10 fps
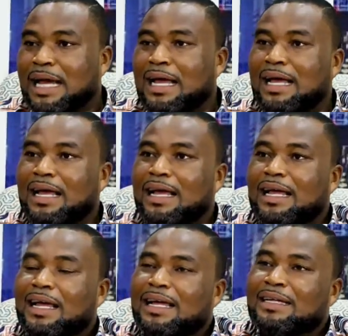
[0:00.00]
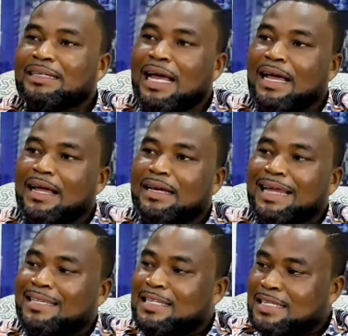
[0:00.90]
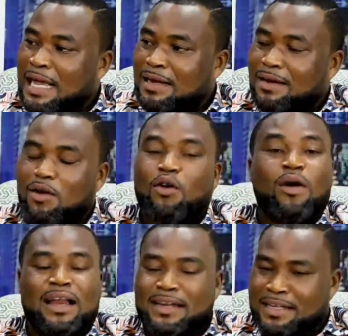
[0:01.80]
You didn't say anything to her.